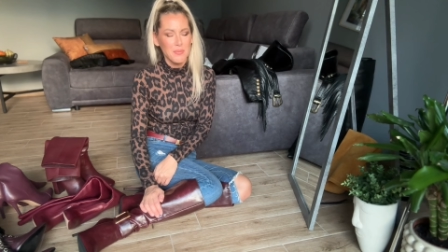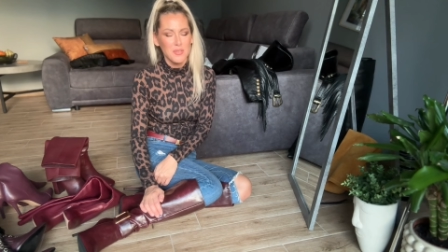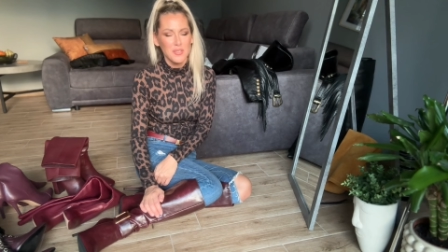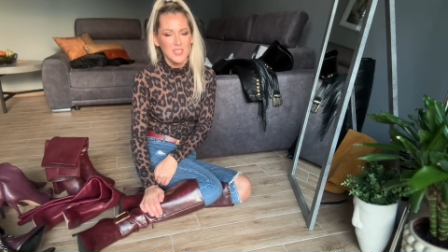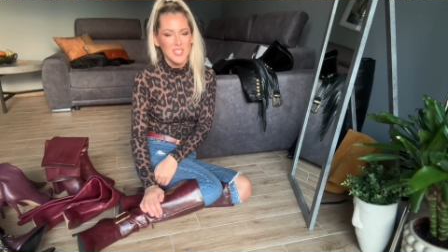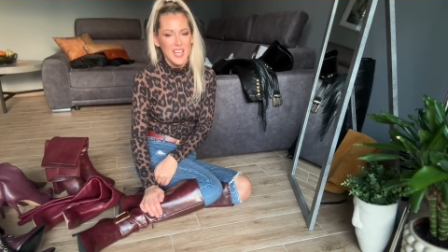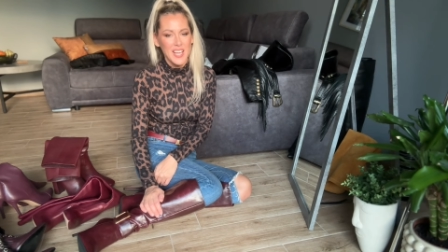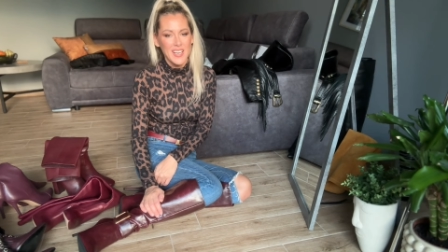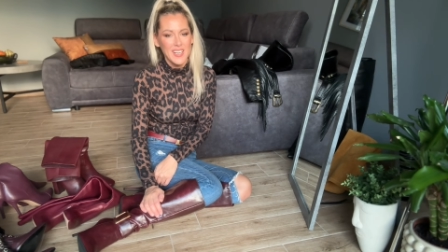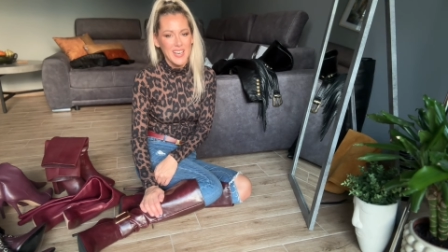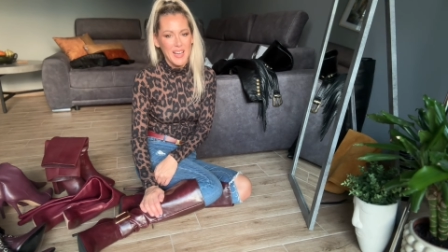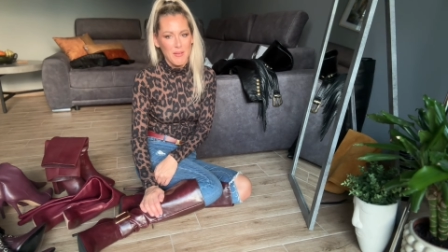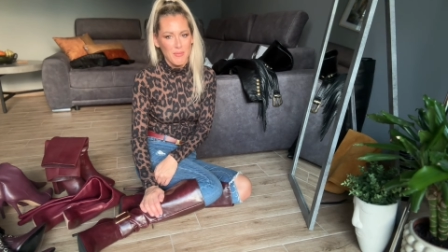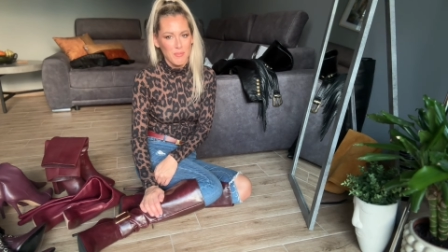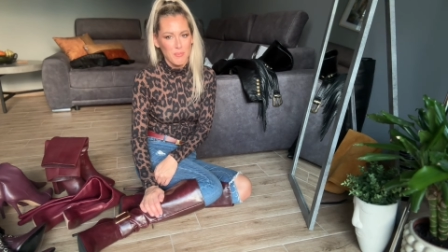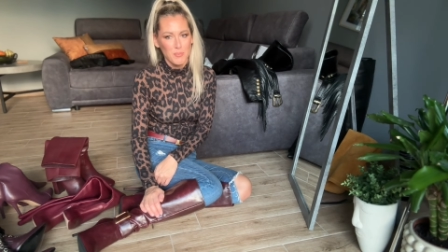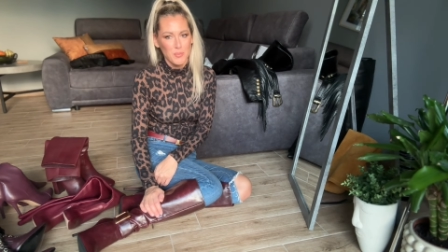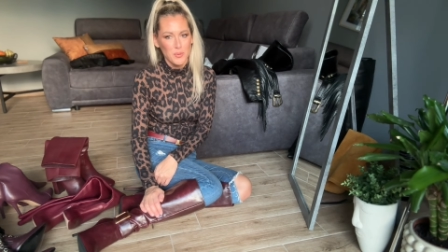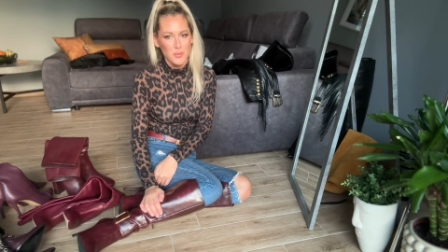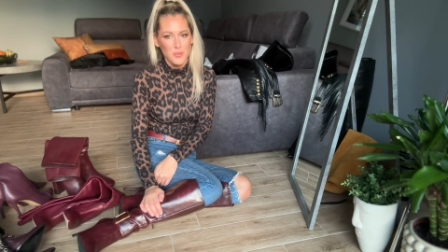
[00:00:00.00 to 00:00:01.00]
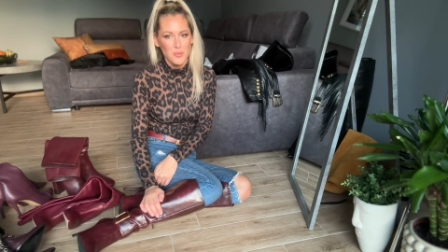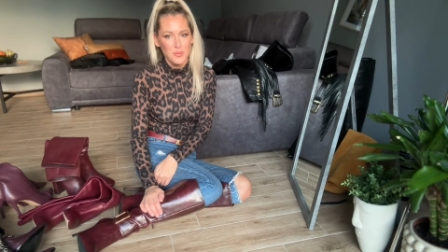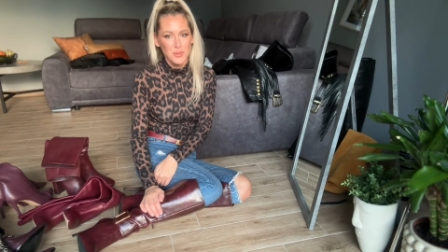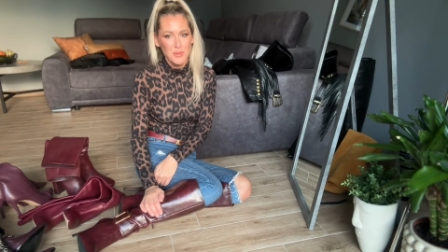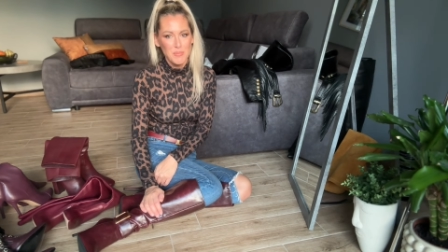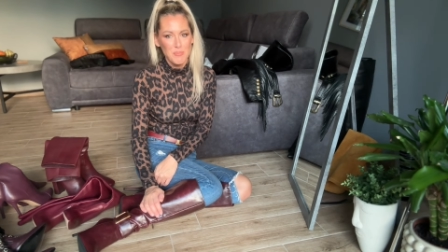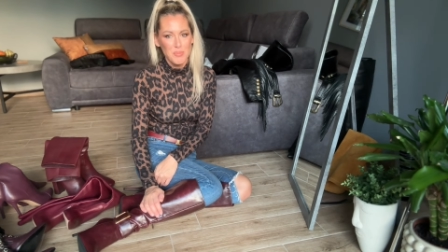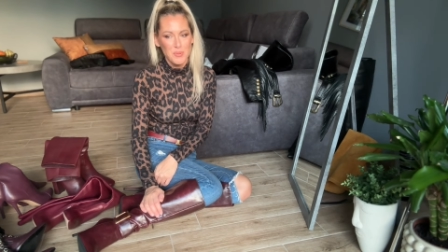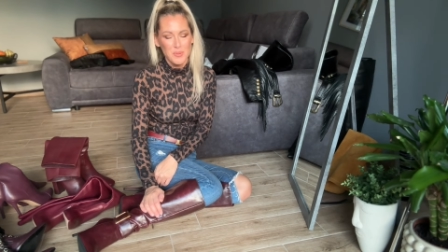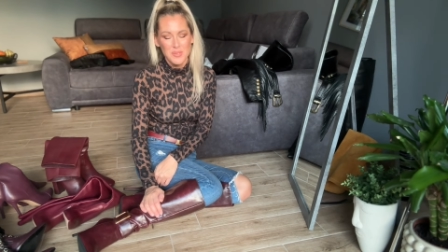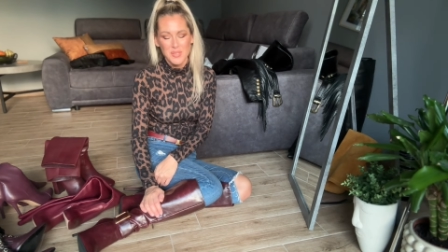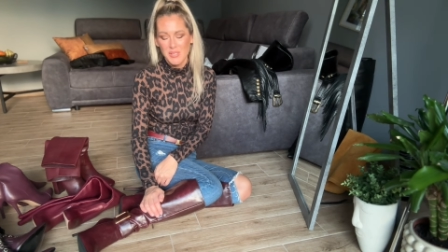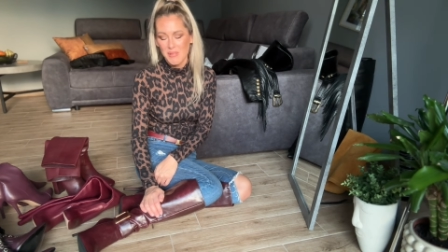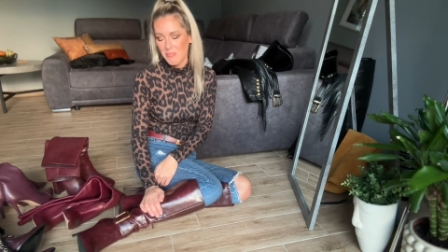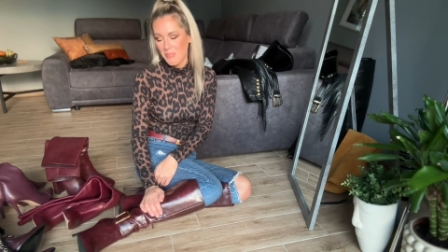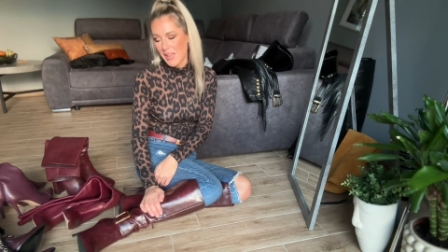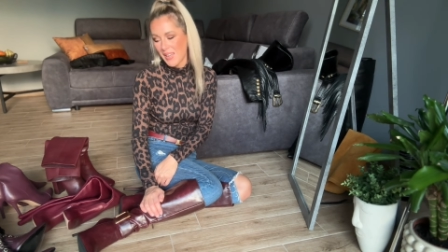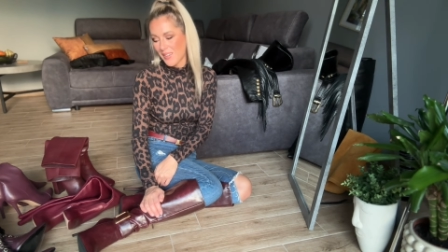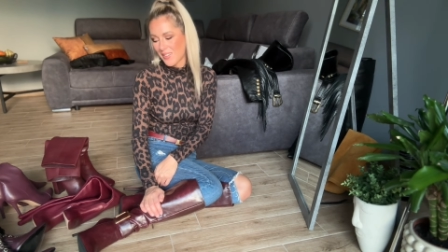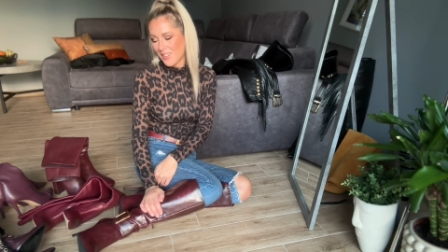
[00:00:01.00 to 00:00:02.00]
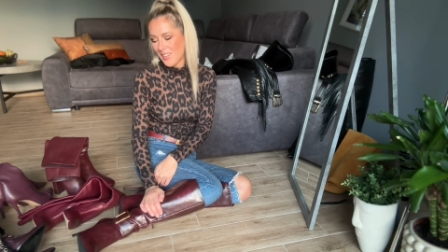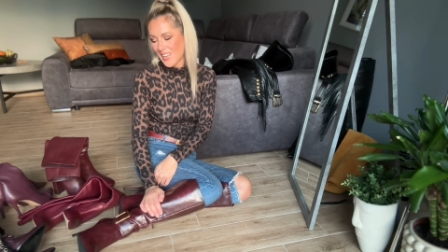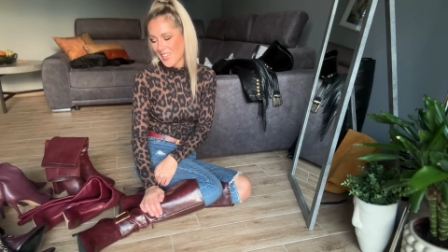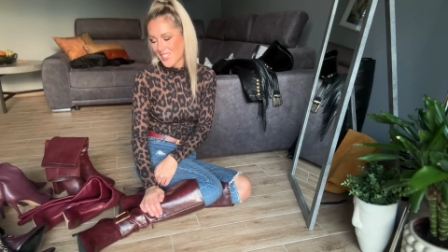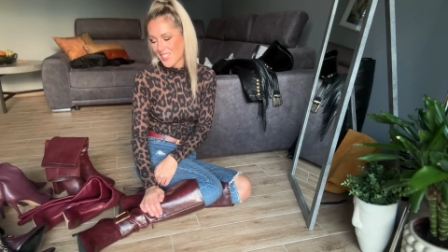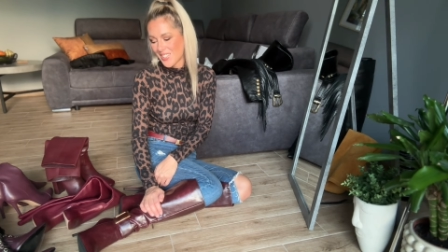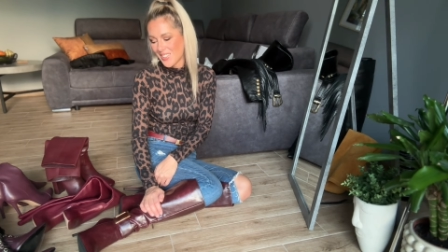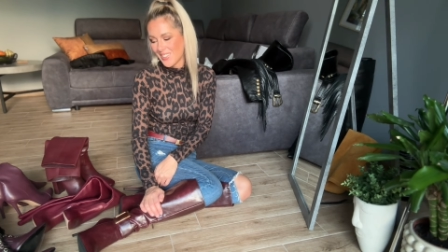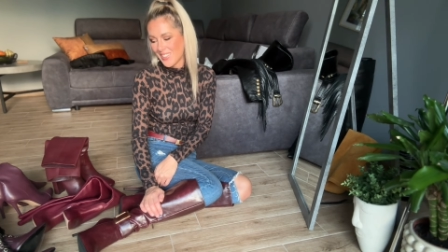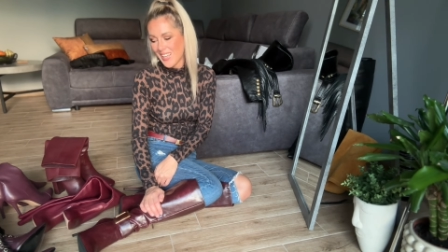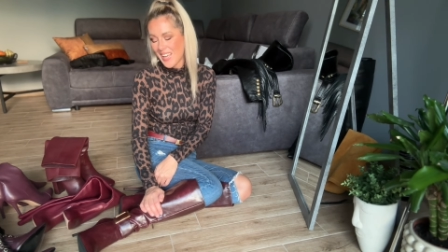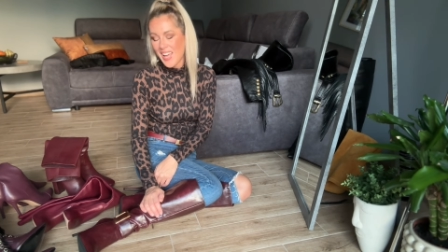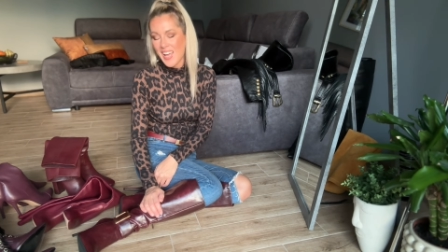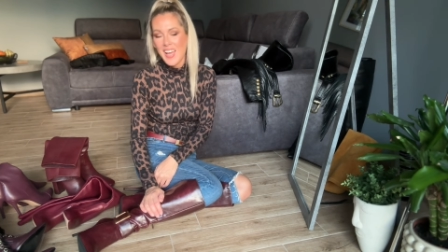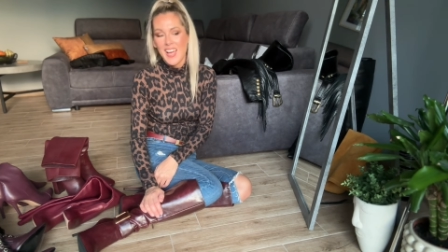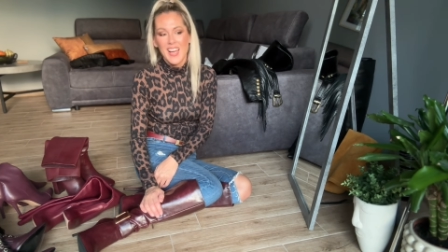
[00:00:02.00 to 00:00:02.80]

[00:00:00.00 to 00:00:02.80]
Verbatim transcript: got enough burgundy boots in my collection